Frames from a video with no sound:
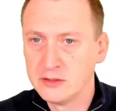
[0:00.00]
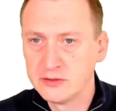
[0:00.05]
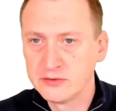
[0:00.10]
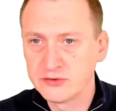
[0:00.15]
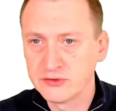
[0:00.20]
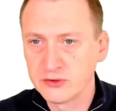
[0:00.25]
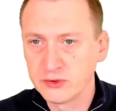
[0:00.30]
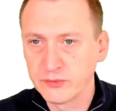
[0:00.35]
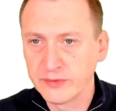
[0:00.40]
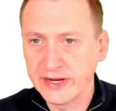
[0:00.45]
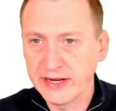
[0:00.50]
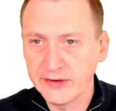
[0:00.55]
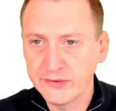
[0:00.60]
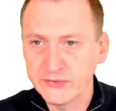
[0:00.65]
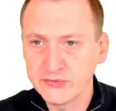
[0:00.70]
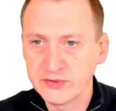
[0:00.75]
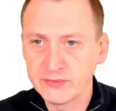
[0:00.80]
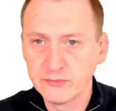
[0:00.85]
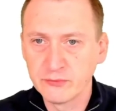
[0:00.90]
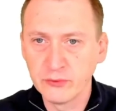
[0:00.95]
So do we have
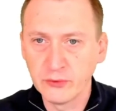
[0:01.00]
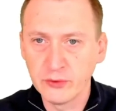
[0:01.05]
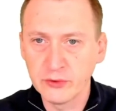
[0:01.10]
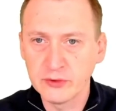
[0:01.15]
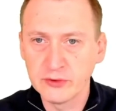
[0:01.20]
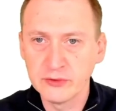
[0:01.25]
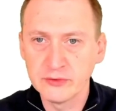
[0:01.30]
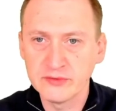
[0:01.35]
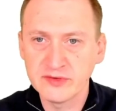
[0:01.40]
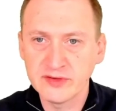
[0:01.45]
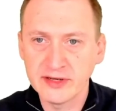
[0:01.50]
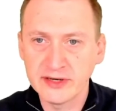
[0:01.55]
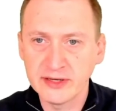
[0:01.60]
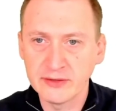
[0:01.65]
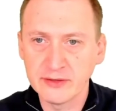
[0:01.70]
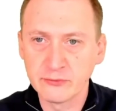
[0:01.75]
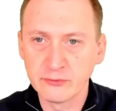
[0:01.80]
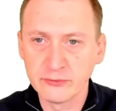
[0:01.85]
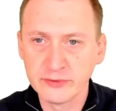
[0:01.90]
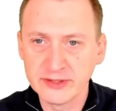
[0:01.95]
some workloads that are
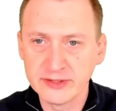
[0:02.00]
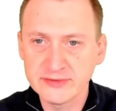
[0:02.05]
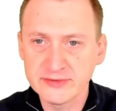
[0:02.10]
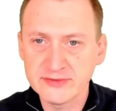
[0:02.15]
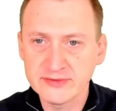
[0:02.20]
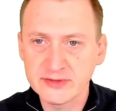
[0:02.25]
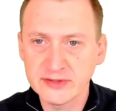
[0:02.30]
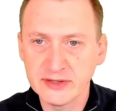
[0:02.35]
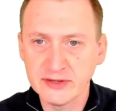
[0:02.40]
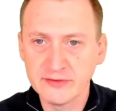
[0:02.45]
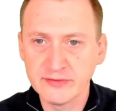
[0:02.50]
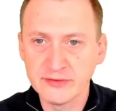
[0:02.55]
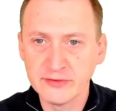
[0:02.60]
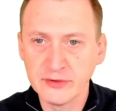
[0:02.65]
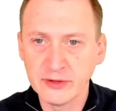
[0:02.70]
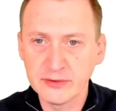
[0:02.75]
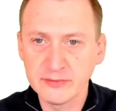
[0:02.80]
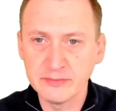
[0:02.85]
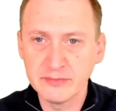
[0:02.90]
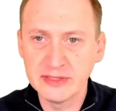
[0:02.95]
at risk of
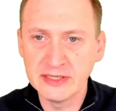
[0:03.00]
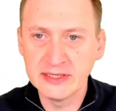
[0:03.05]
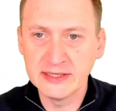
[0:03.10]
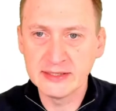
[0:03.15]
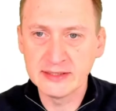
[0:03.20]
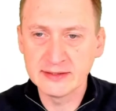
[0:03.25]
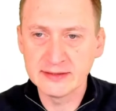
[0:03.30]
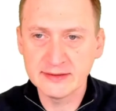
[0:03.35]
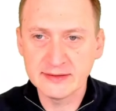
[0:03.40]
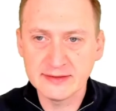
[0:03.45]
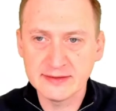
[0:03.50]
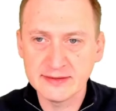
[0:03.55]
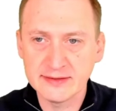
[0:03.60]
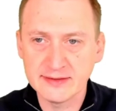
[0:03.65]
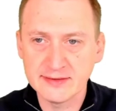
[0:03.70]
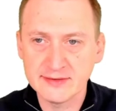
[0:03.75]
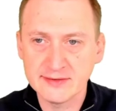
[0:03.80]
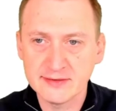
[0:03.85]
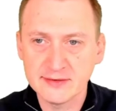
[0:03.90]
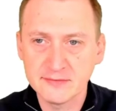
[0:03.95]
not meeting
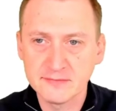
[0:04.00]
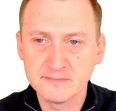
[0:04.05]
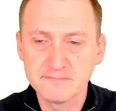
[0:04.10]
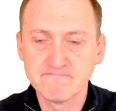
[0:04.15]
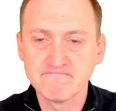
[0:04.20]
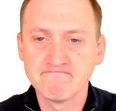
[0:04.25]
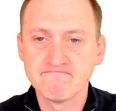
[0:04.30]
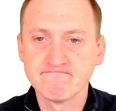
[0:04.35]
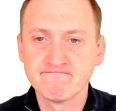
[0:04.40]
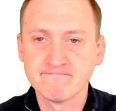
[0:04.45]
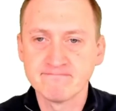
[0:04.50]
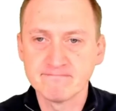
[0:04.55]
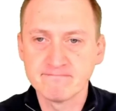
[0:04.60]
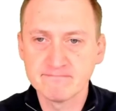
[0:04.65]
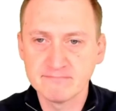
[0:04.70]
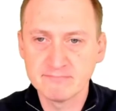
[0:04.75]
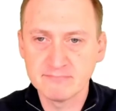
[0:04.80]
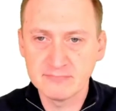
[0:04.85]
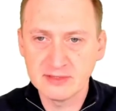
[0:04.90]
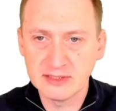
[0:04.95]
this?
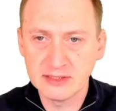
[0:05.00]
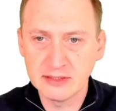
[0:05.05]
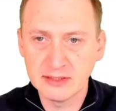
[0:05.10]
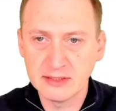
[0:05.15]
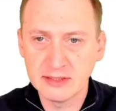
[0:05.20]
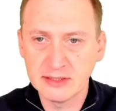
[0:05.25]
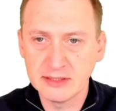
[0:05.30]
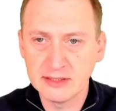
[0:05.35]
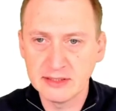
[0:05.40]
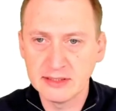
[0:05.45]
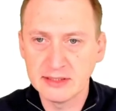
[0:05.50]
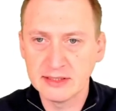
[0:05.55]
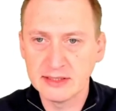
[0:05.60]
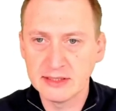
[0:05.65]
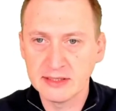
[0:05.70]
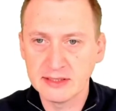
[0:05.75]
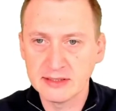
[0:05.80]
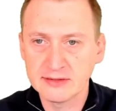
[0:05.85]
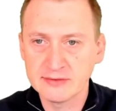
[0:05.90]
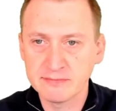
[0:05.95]

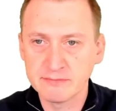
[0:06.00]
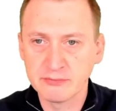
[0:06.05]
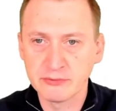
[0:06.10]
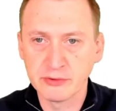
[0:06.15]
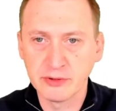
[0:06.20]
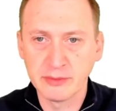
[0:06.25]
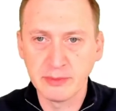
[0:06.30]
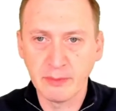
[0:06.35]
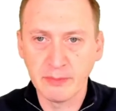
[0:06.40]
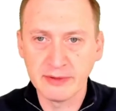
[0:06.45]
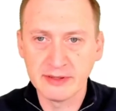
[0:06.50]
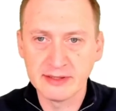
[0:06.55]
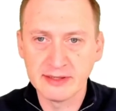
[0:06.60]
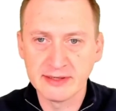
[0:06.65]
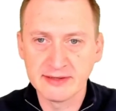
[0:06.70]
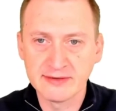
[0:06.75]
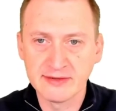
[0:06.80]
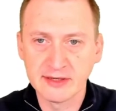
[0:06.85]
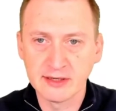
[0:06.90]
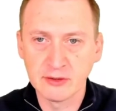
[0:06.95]
Yes, probably.
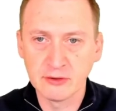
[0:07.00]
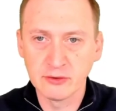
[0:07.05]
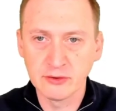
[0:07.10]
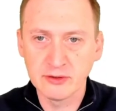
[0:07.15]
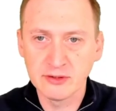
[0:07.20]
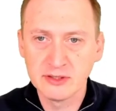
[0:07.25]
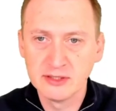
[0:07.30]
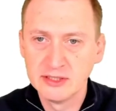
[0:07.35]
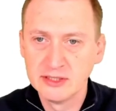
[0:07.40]
Let's take a look.